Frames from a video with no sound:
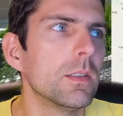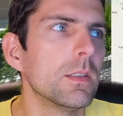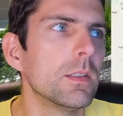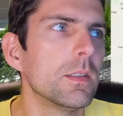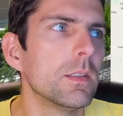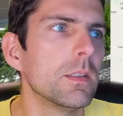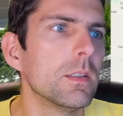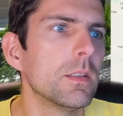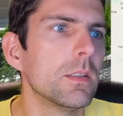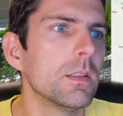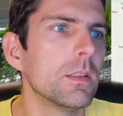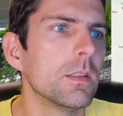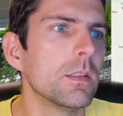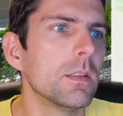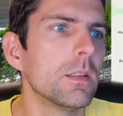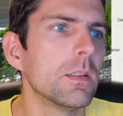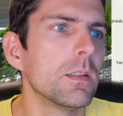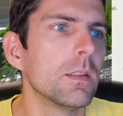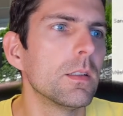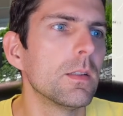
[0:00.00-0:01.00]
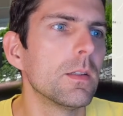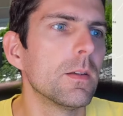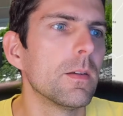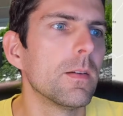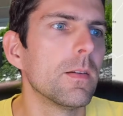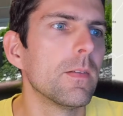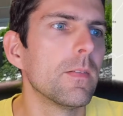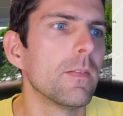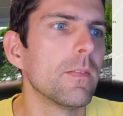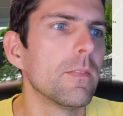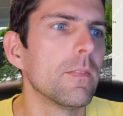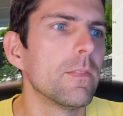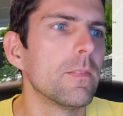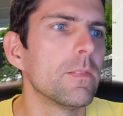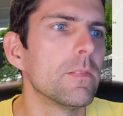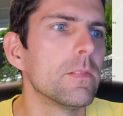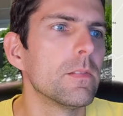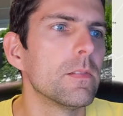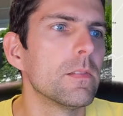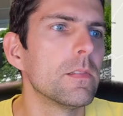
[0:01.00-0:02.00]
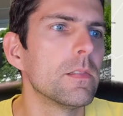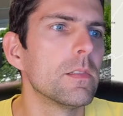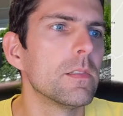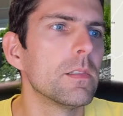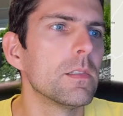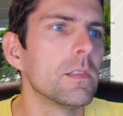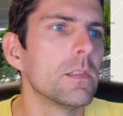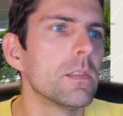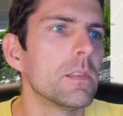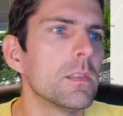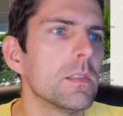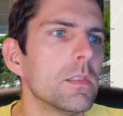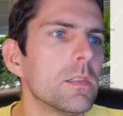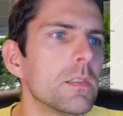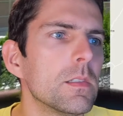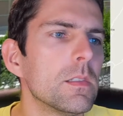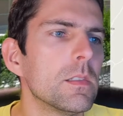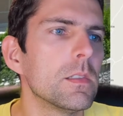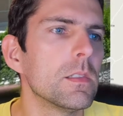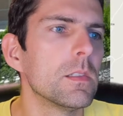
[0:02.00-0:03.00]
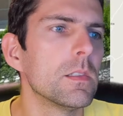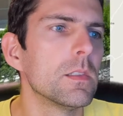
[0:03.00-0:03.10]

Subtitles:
(no one is talking)